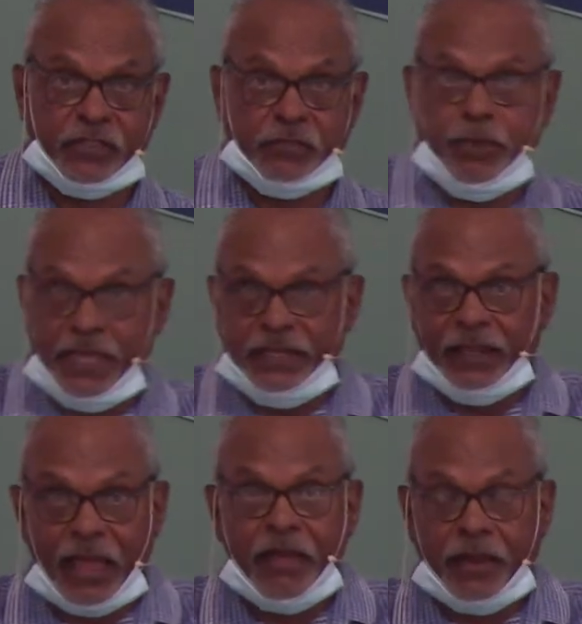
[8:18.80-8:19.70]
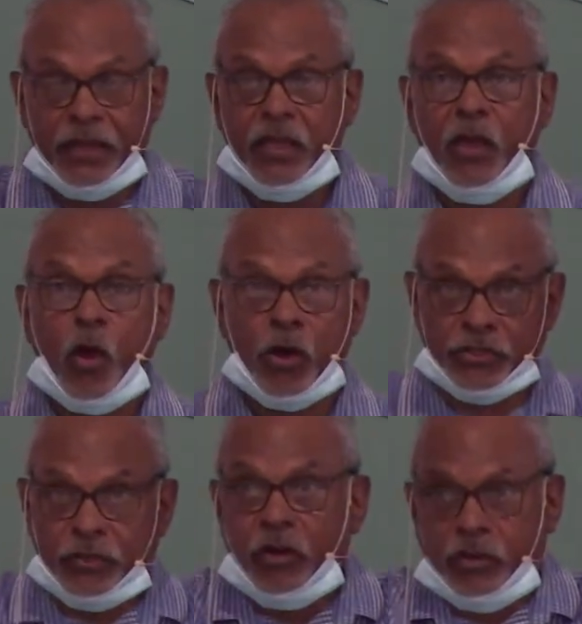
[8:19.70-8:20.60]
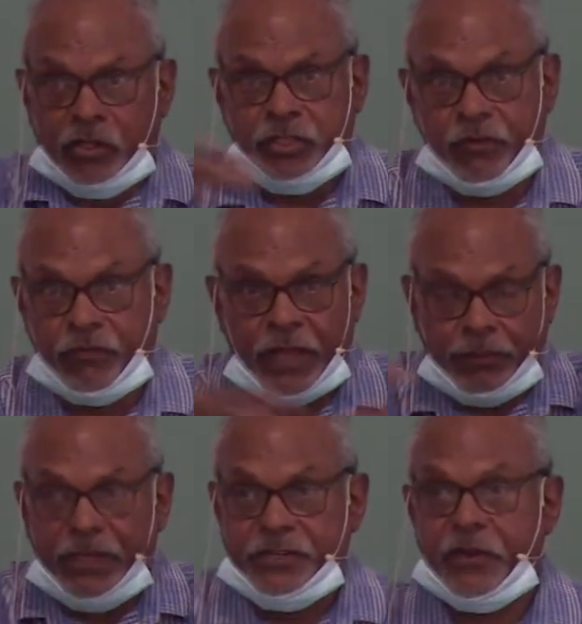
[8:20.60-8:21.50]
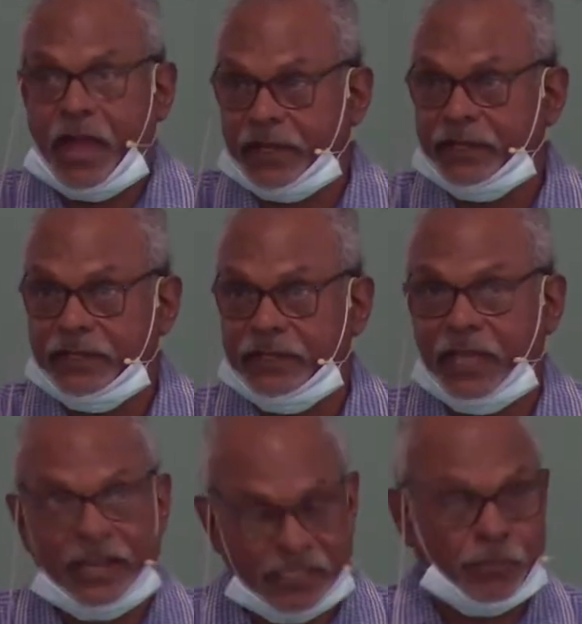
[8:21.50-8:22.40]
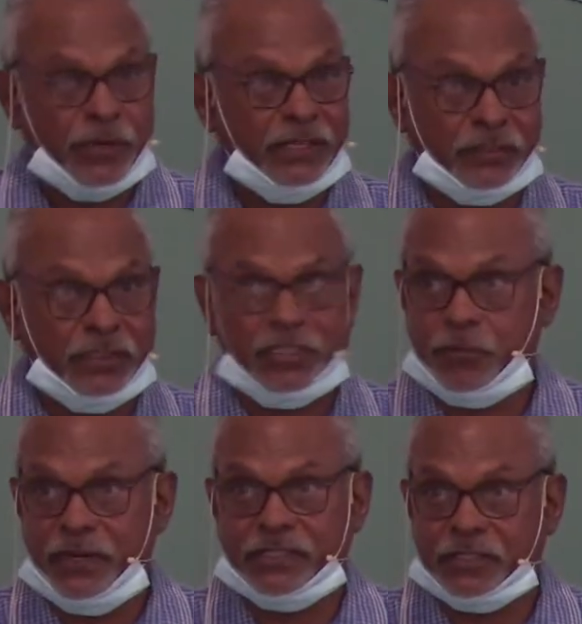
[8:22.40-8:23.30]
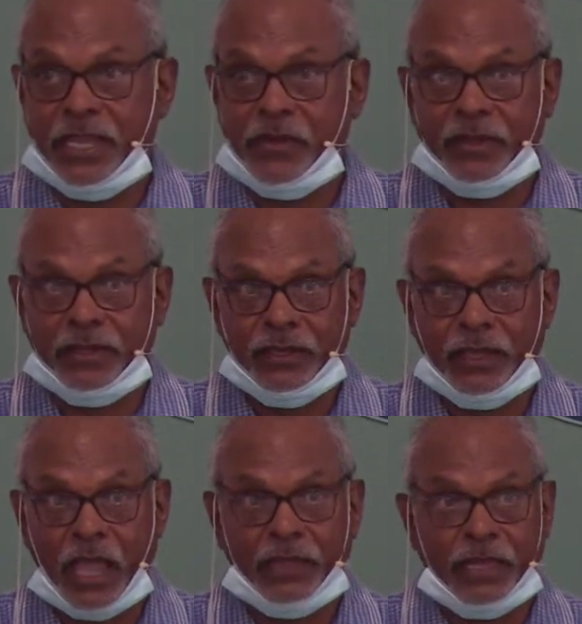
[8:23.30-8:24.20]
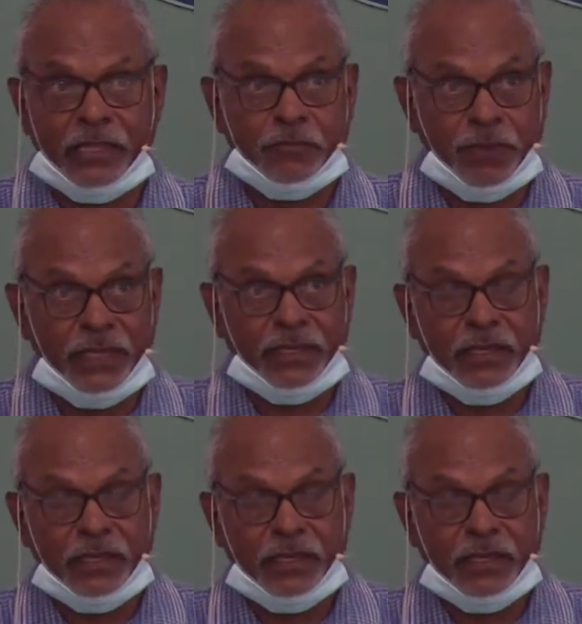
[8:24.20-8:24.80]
big loader onto a flatbed truck. And it's pretty scary. And there's big